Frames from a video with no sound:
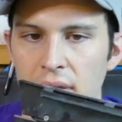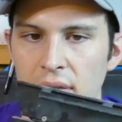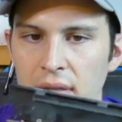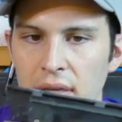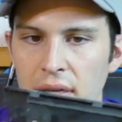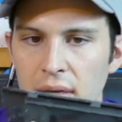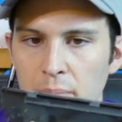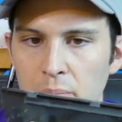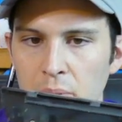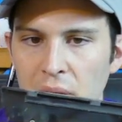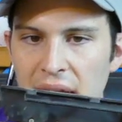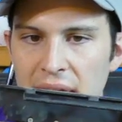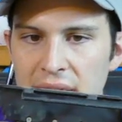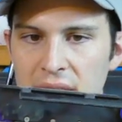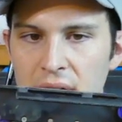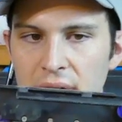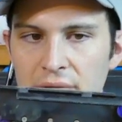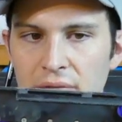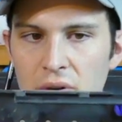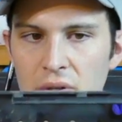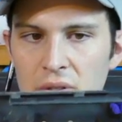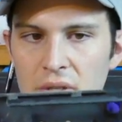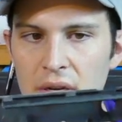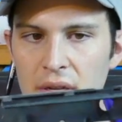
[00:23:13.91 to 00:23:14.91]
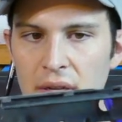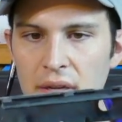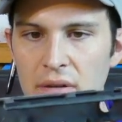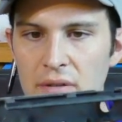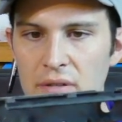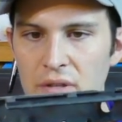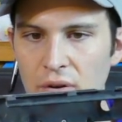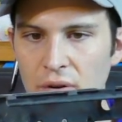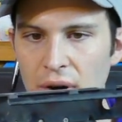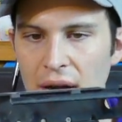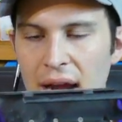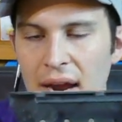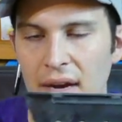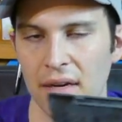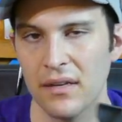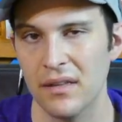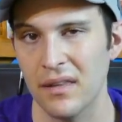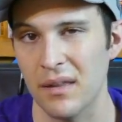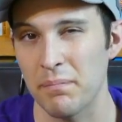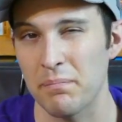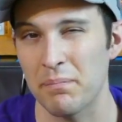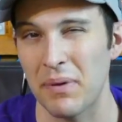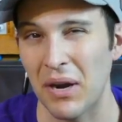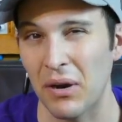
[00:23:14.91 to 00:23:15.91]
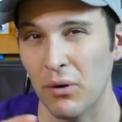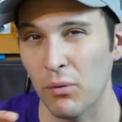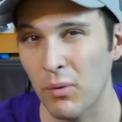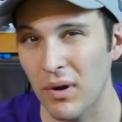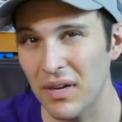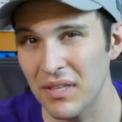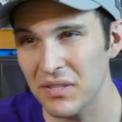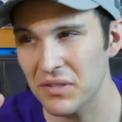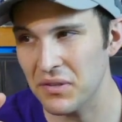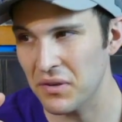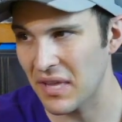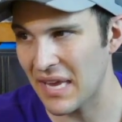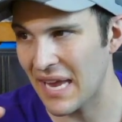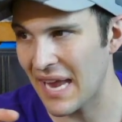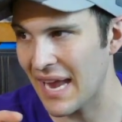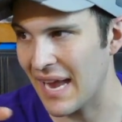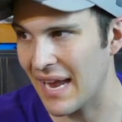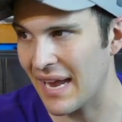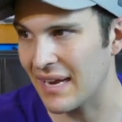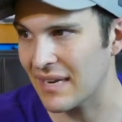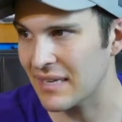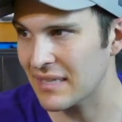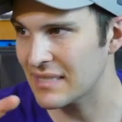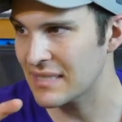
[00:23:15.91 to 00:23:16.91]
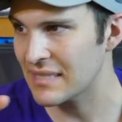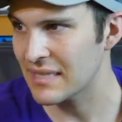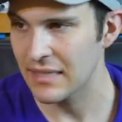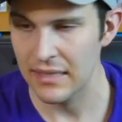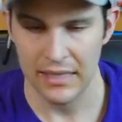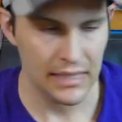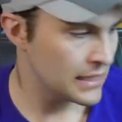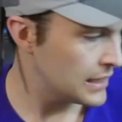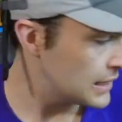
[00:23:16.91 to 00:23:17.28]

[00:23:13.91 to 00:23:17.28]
The plastic version of theirs cracked. The better ones are the X.